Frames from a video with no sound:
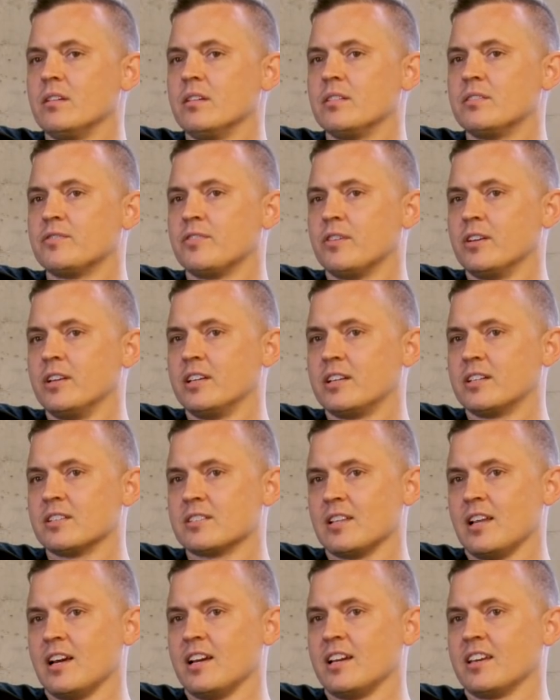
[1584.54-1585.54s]
it's funny
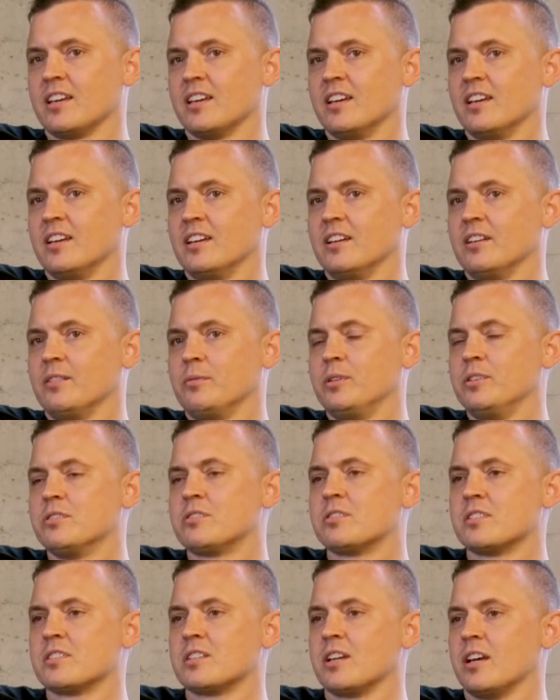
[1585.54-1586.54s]
because like, we
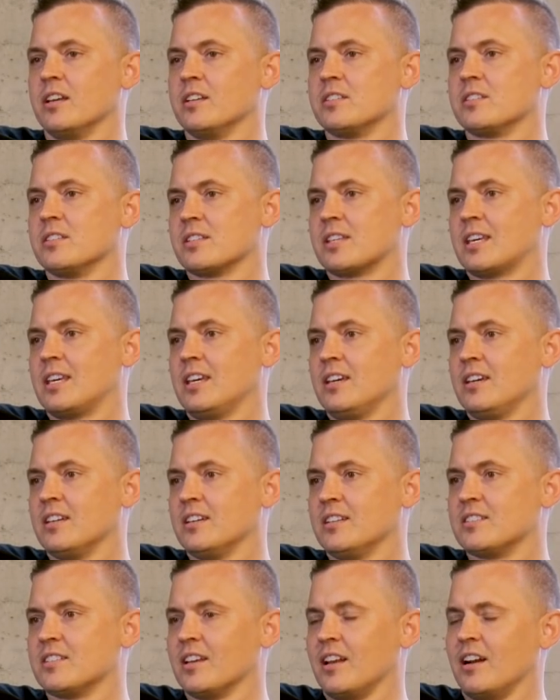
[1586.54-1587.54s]
used to say this as
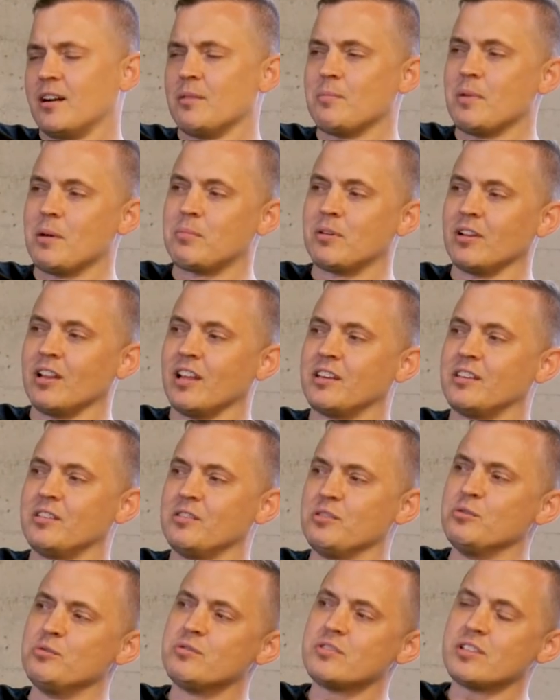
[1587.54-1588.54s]
kids, and I remember
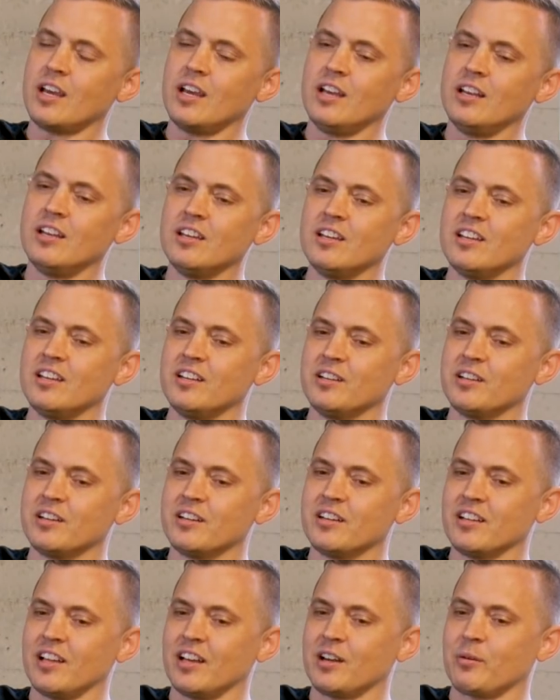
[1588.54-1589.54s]
like you saying it, and
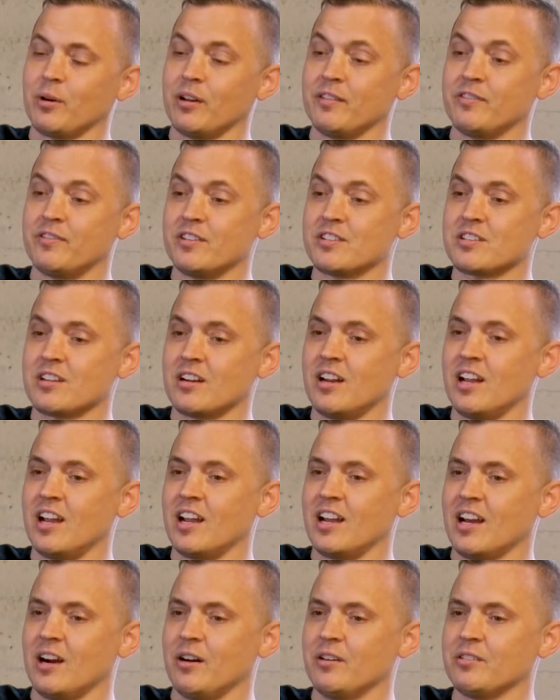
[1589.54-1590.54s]
you're like, when I first started
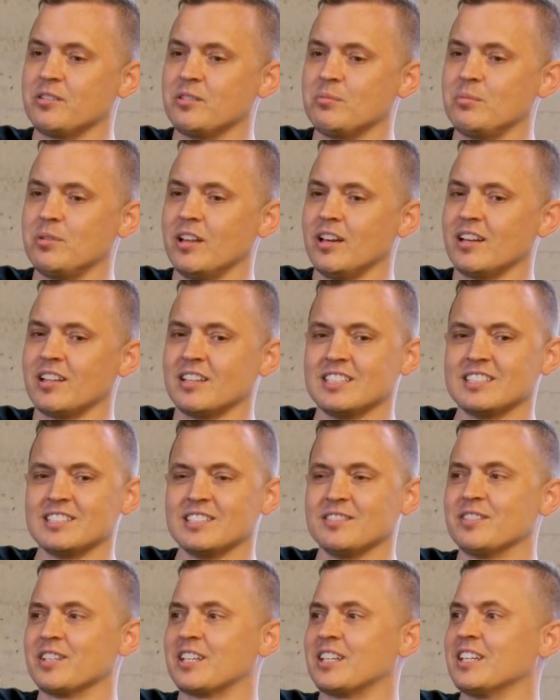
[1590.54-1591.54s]
hanging out with you, you'd be like, let's
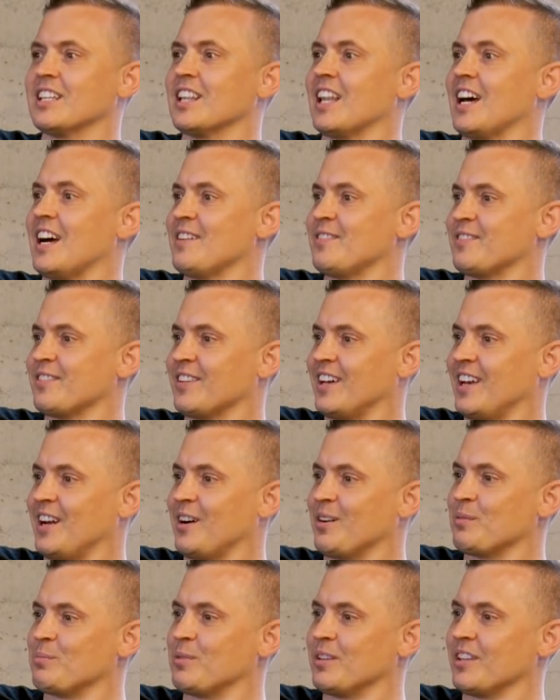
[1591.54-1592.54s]
live the good life. And
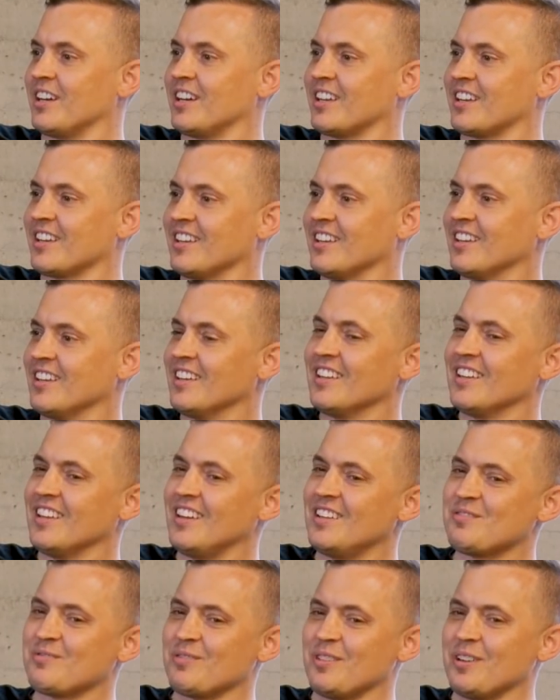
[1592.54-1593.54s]
I would be like,
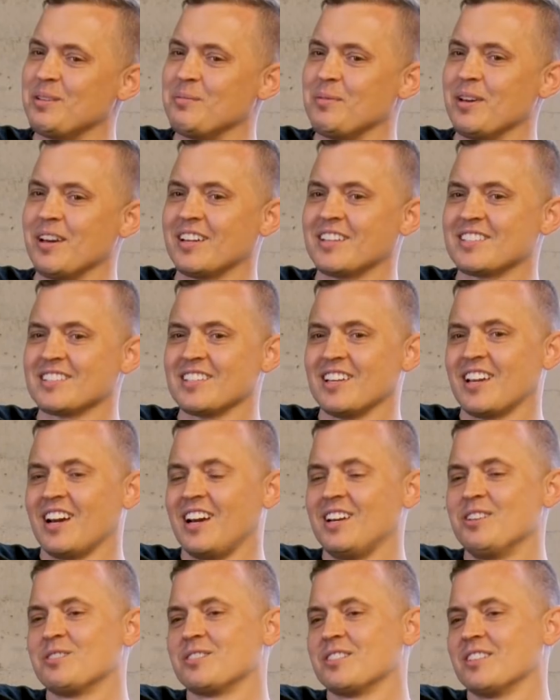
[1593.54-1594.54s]
that's funny, man, because like
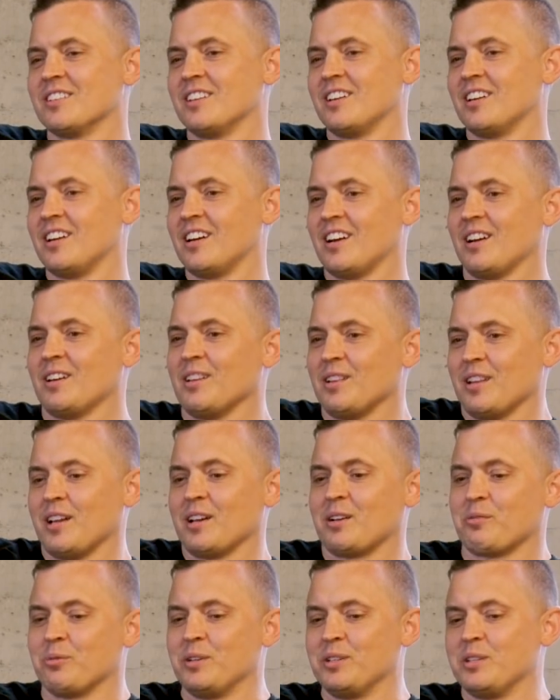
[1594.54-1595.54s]
I used to
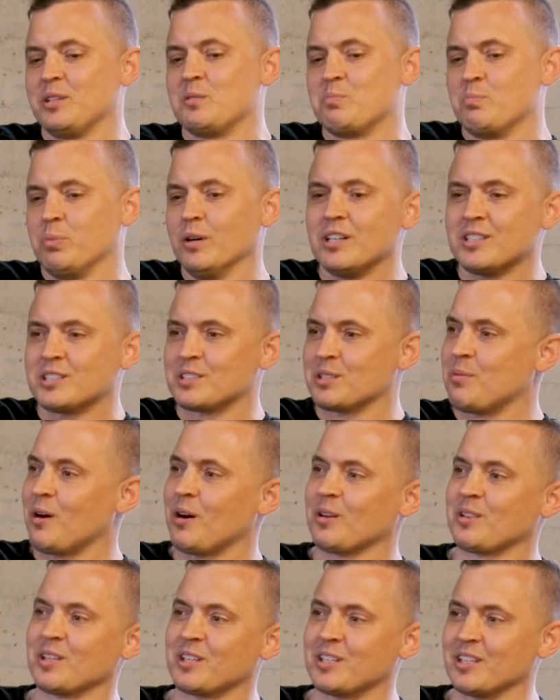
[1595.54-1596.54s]
like read these books
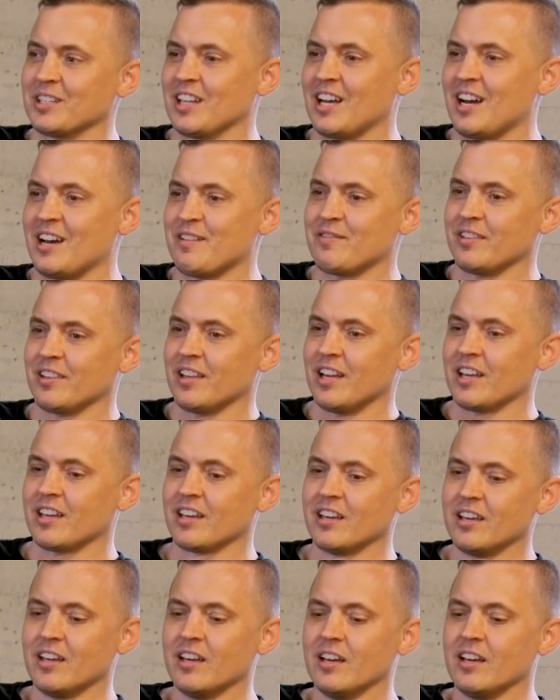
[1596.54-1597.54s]
about the good life, and
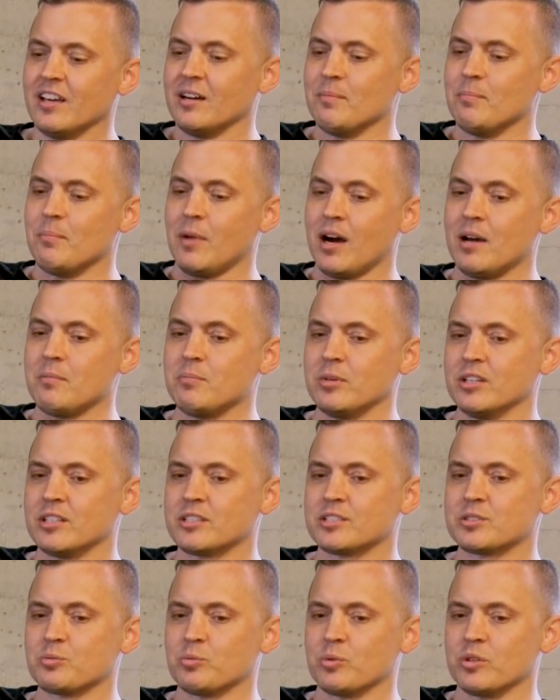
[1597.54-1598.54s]
like, my
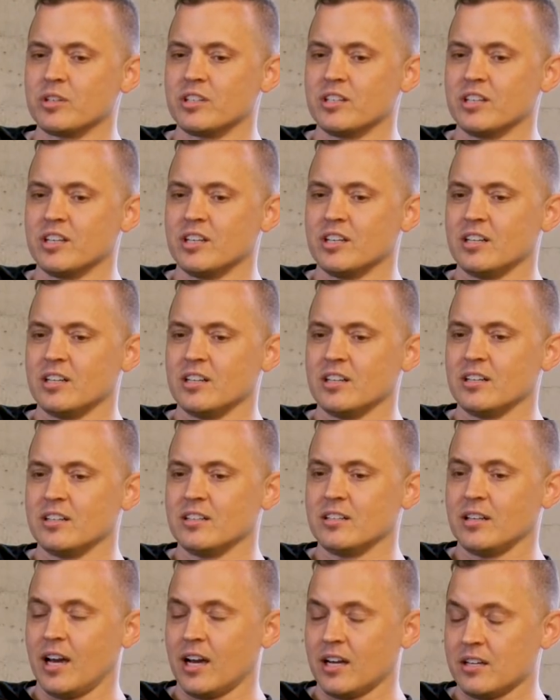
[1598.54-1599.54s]
books were,
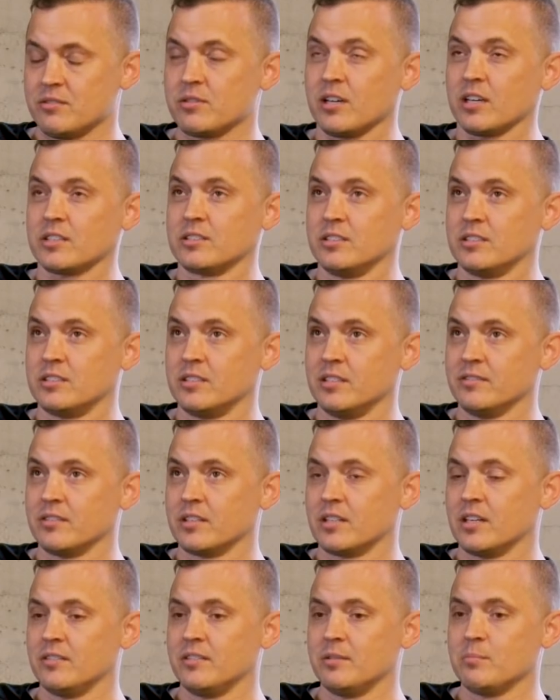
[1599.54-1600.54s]
it was actually
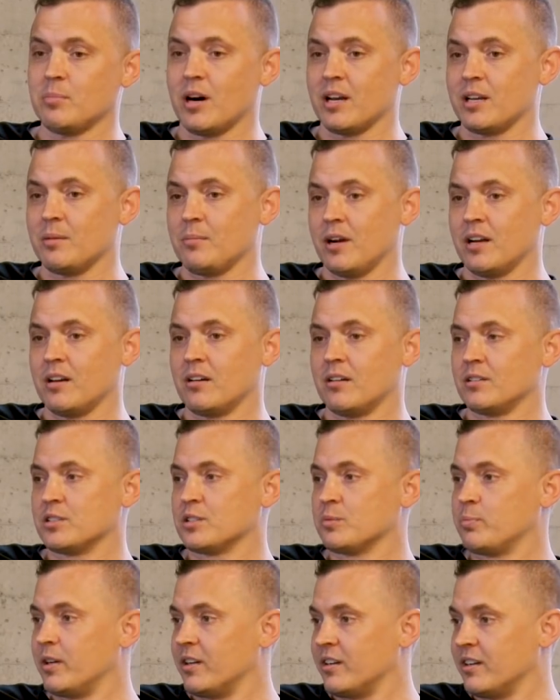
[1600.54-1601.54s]
Stephen Covey, Body, Mind, Heart,
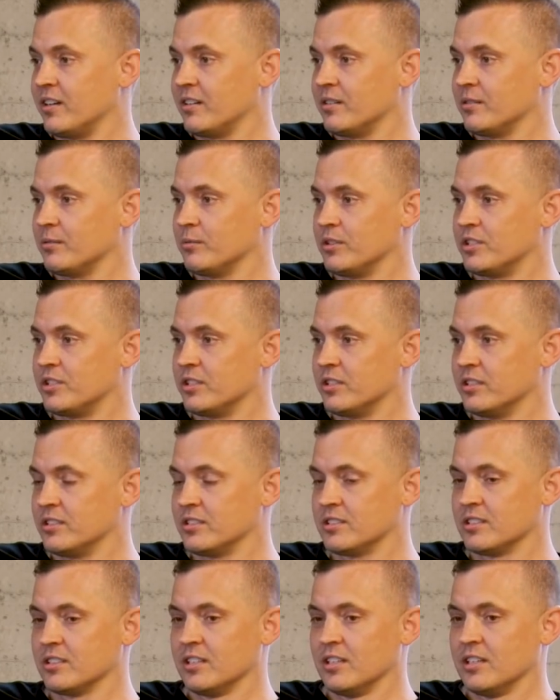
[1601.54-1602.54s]
Spirit, which
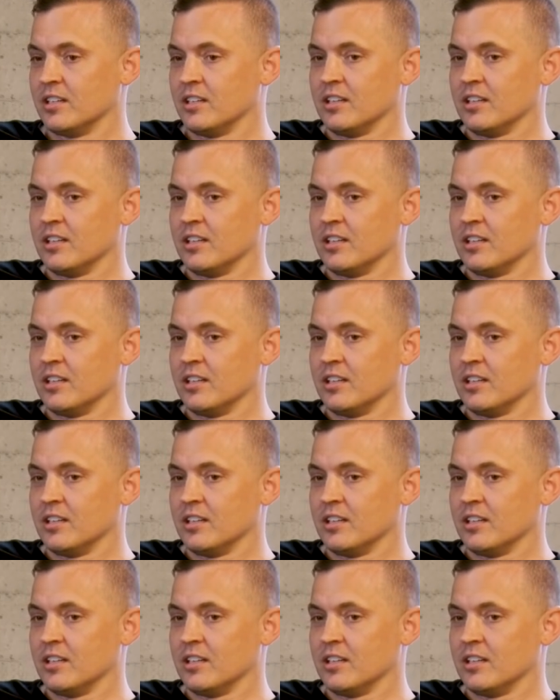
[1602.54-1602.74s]
is...